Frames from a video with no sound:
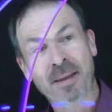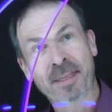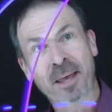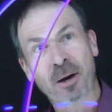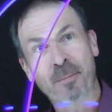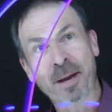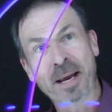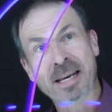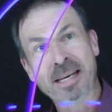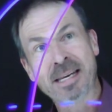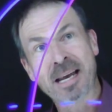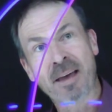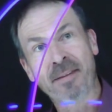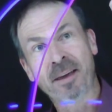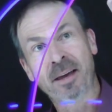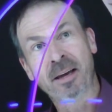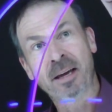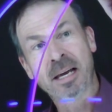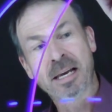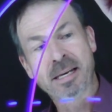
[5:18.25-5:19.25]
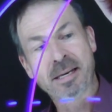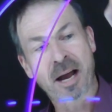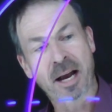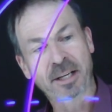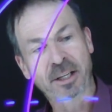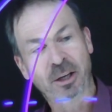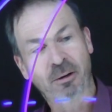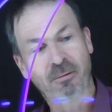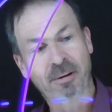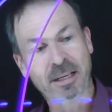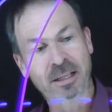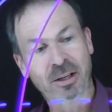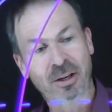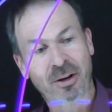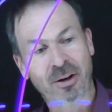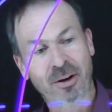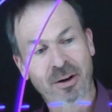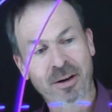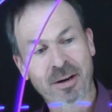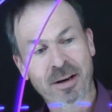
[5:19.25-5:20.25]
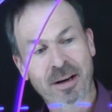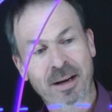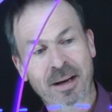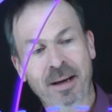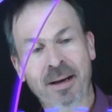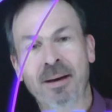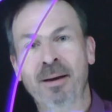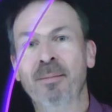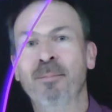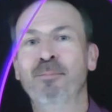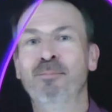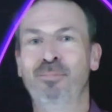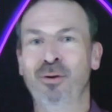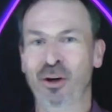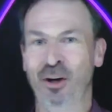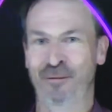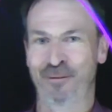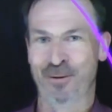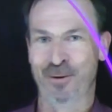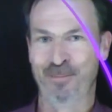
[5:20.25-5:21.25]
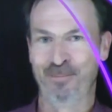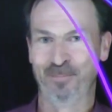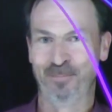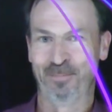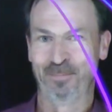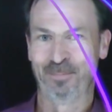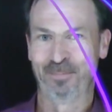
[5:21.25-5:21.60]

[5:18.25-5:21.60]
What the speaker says: That'll be another 90 degree turn. Beautiful.